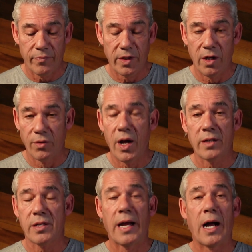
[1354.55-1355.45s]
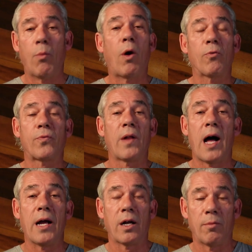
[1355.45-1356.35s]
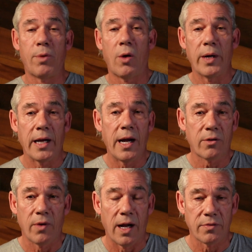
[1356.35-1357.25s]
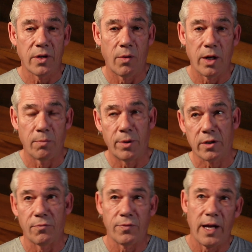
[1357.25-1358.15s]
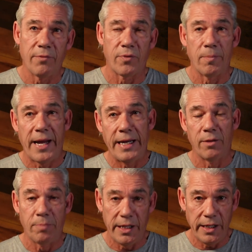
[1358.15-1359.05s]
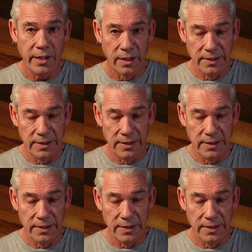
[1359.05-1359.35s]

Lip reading: not saying I won't fly on a Boeing aircraft, so I want to book a flight from A to B,